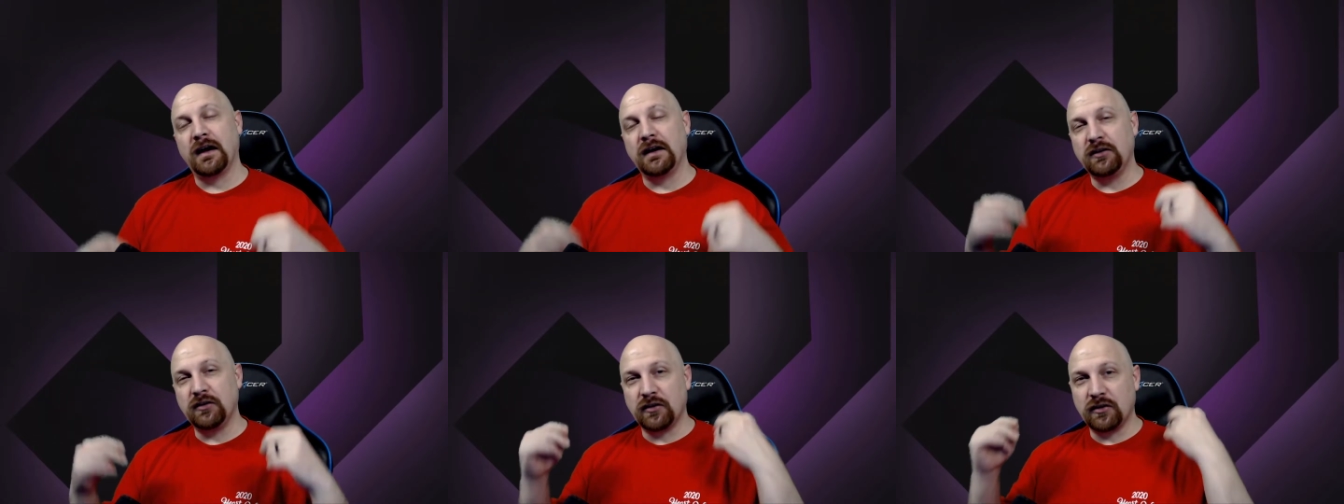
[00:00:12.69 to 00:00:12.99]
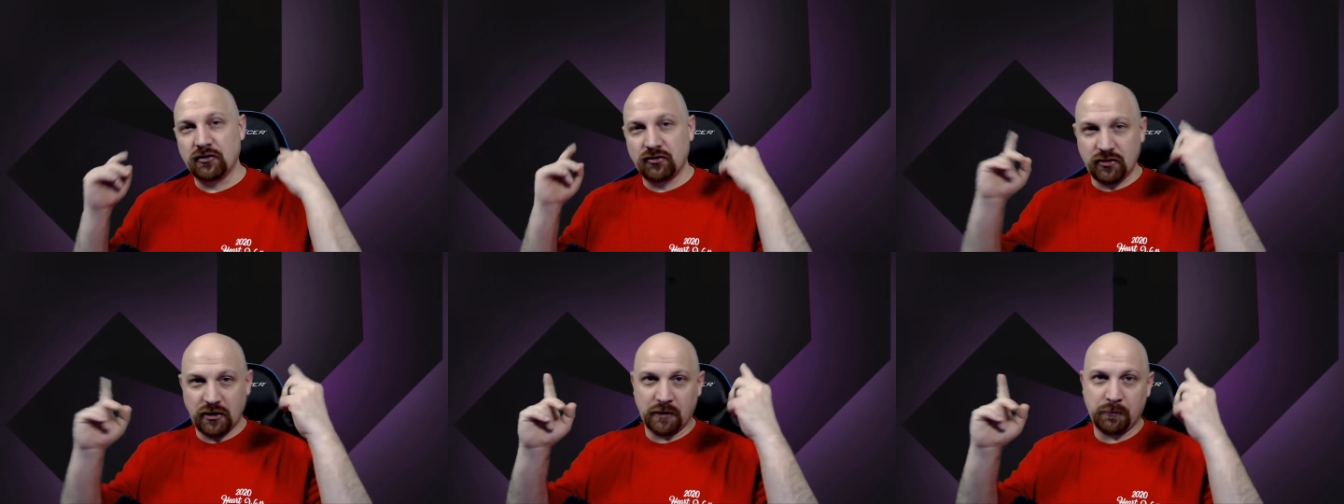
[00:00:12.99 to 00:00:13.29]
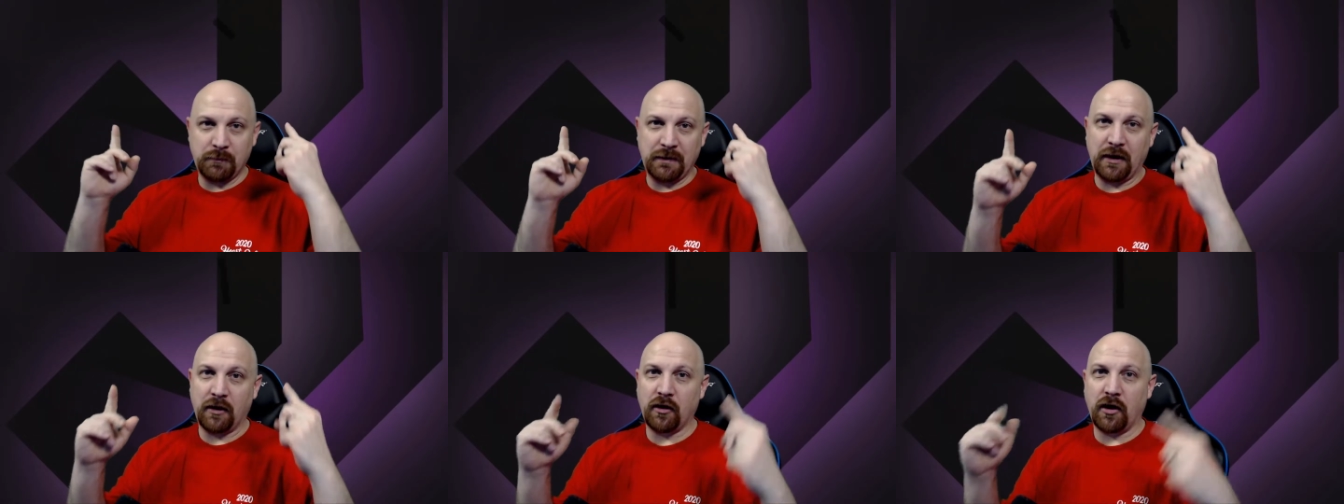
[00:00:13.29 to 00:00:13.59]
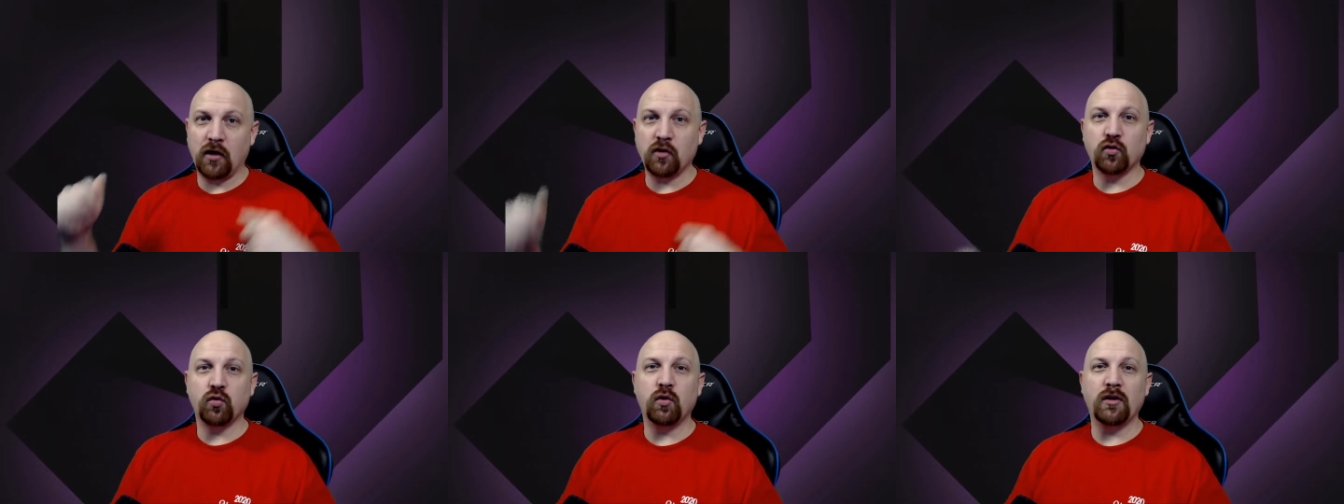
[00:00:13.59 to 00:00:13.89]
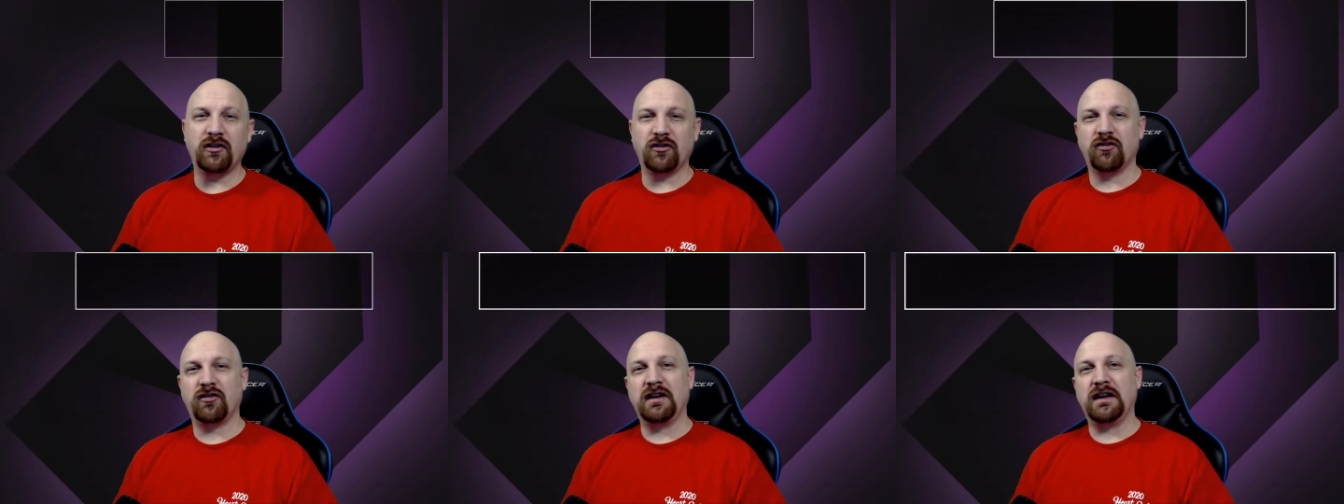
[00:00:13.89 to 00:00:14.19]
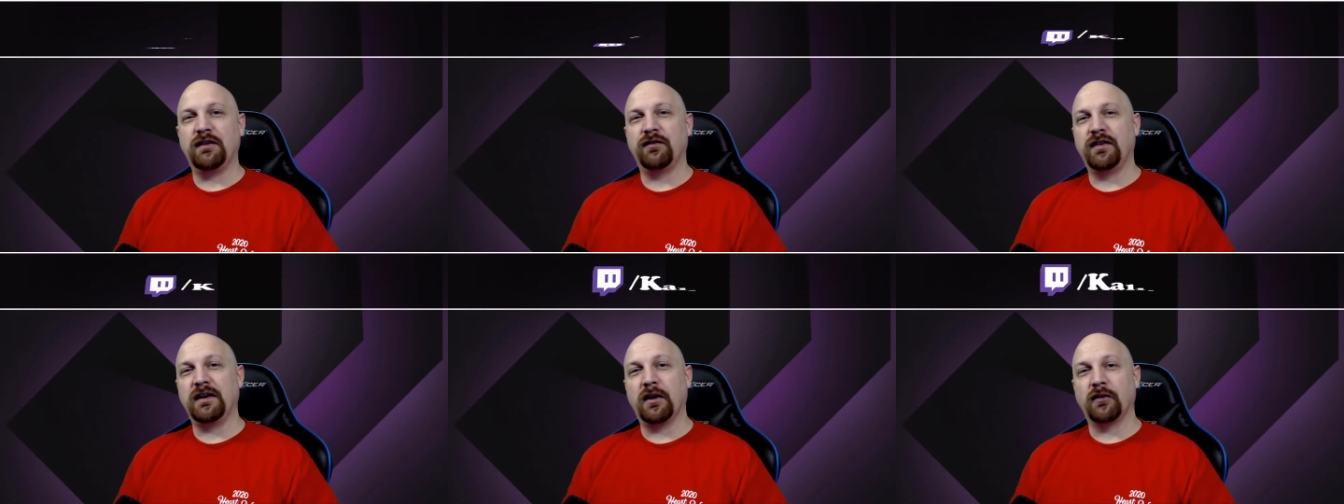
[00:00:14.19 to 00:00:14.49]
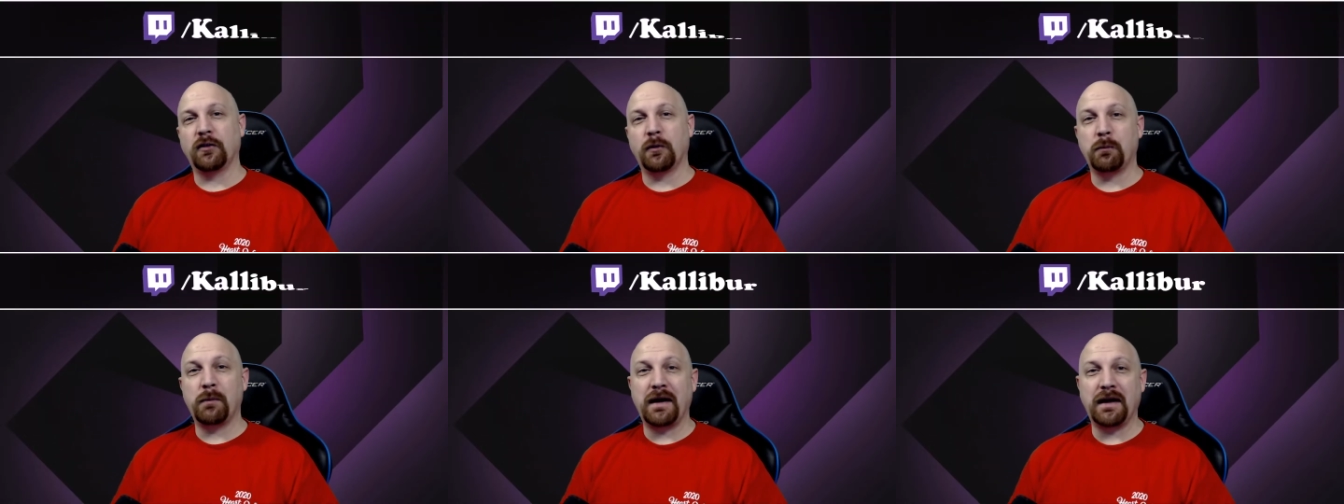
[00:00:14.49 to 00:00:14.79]
you can check me out on Twitch T V on the
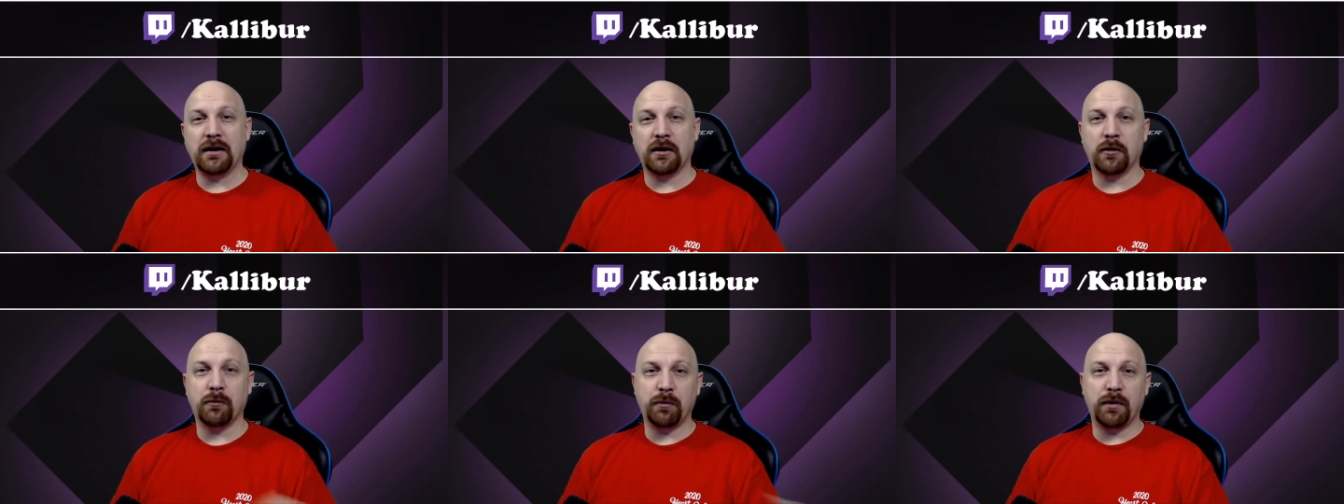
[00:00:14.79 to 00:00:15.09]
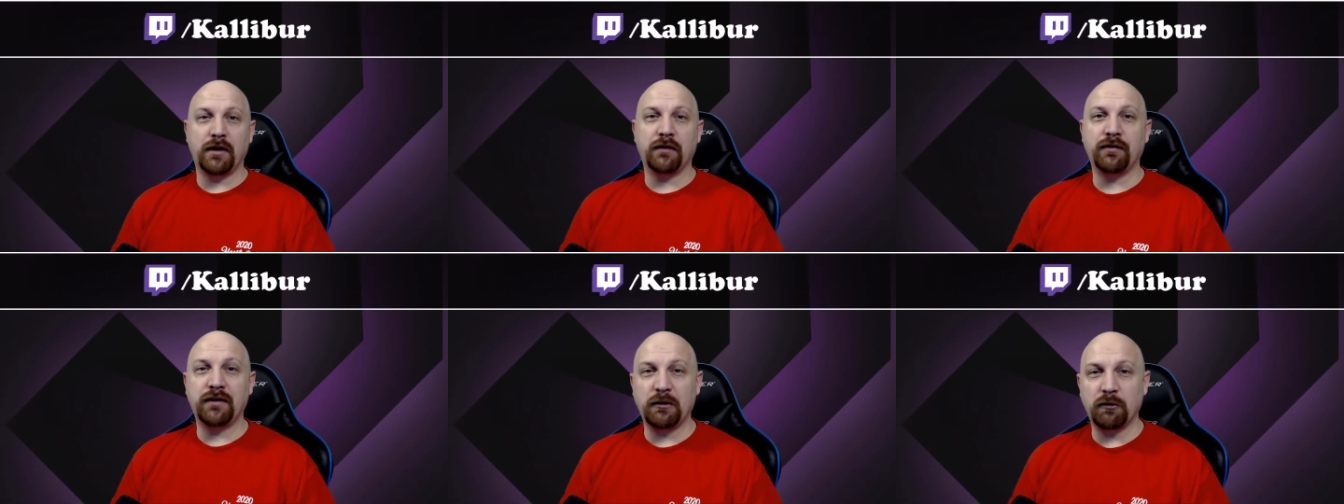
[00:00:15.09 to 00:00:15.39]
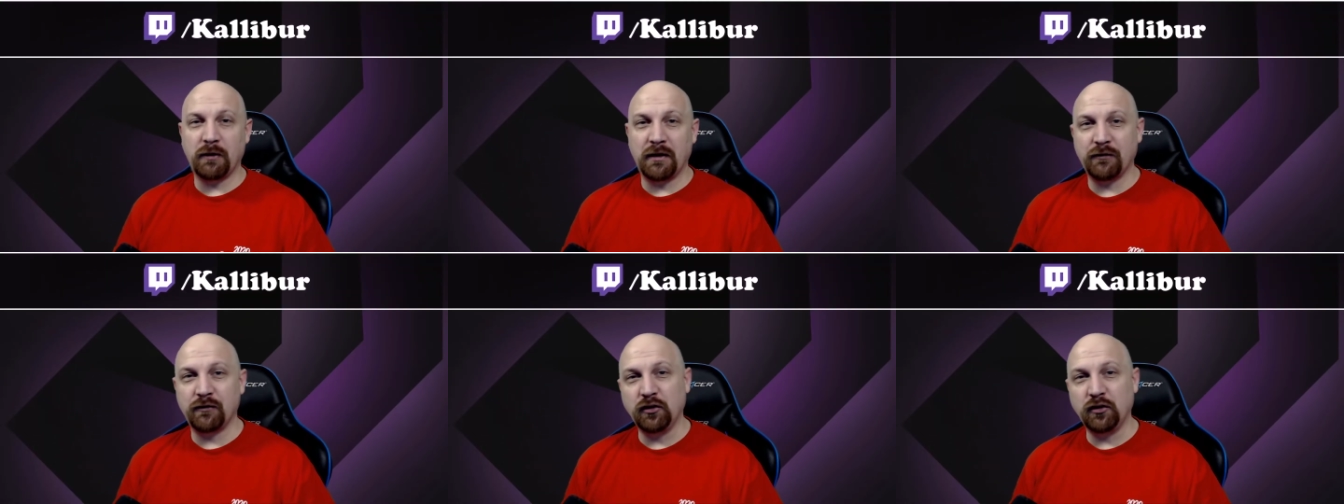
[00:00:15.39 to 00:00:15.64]
banner above here every